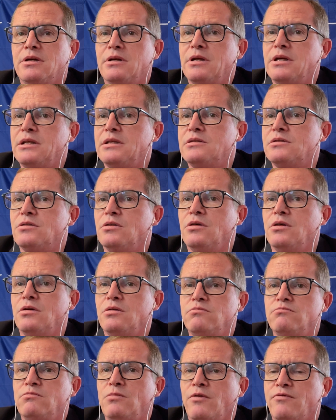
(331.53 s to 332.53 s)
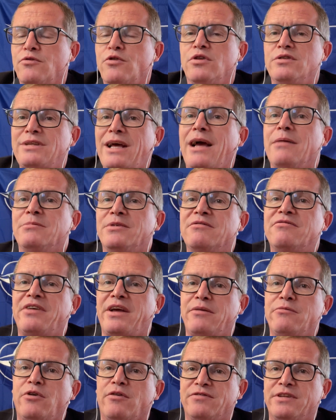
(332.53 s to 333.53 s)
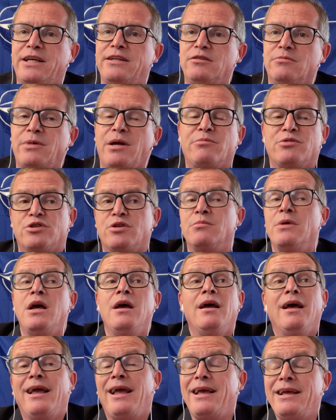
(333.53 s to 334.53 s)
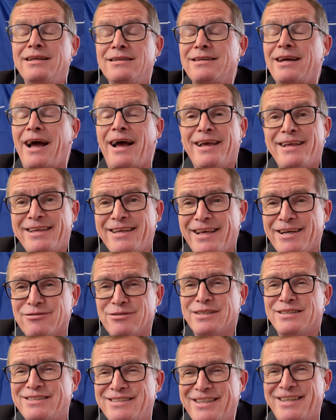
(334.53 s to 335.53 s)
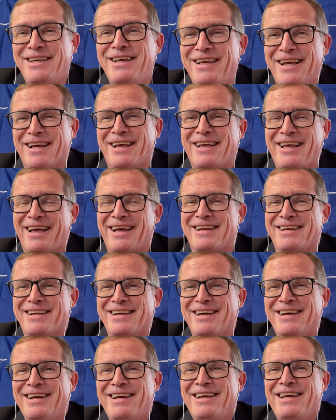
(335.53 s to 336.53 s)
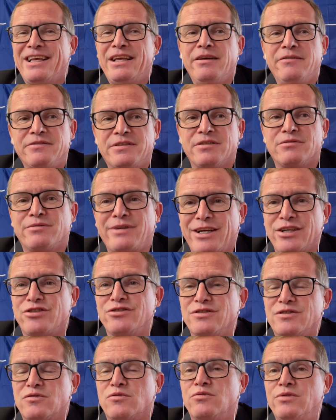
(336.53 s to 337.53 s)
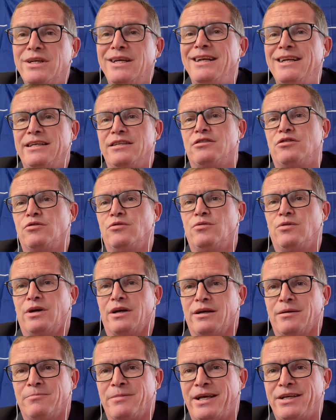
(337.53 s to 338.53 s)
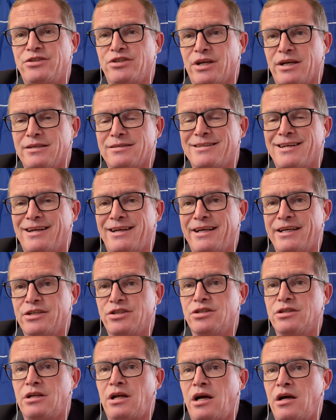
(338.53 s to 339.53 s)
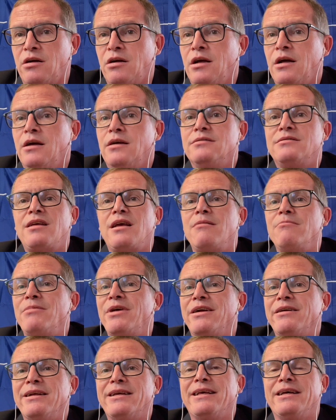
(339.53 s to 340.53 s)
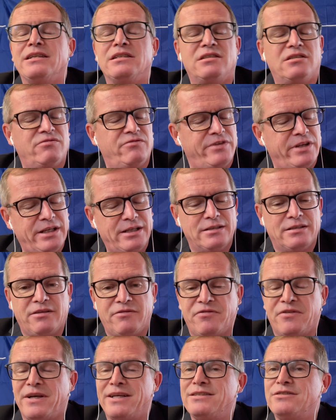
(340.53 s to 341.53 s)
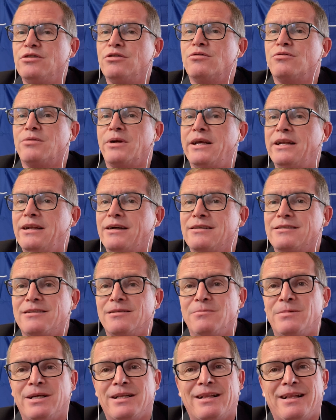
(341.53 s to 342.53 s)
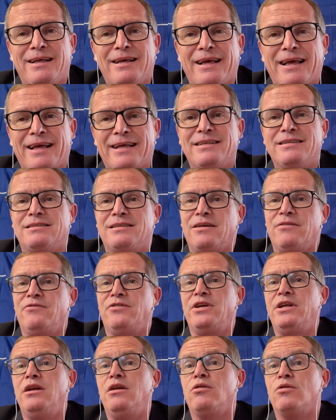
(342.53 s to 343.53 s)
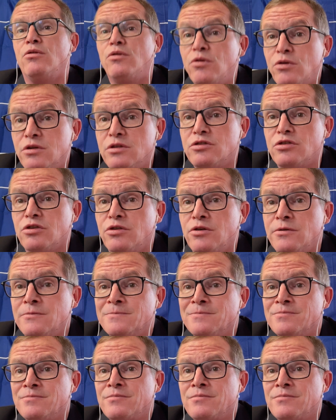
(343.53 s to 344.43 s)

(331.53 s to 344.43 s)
It's of course I'm in favor of NATO membership, and I guarantee again, if the Russians really do a major escalation now, the Americans will defend Ukraine ultimately, and they will also